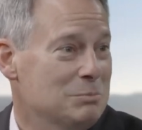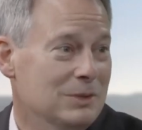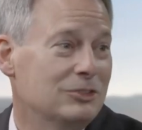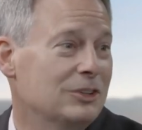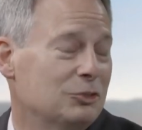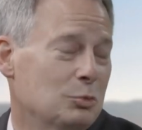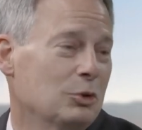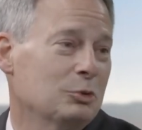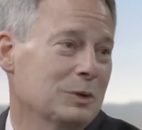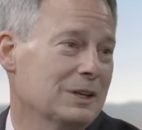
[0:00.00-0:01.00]
business
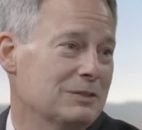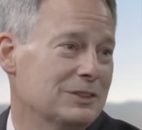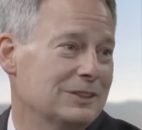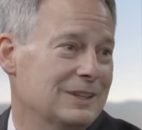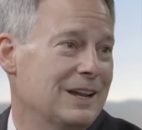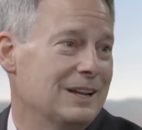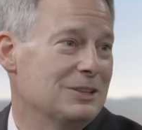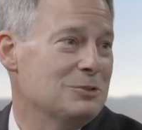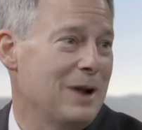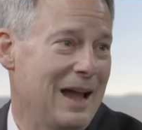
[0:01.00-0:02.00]
world we live in today,
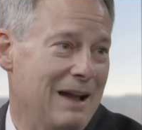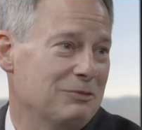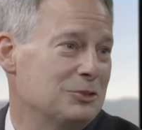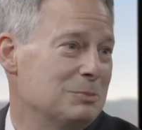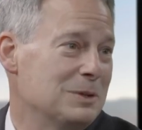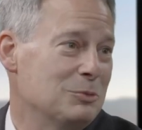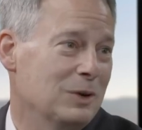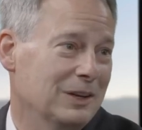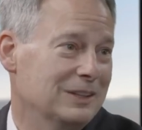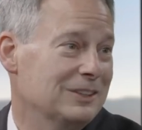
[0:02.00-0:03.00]
you have to be
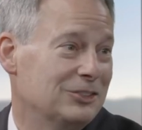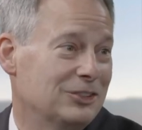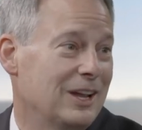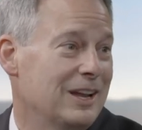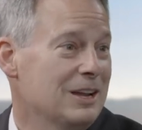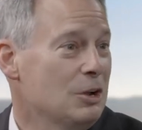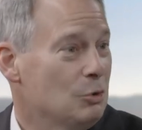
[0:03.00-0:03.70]
willing to say,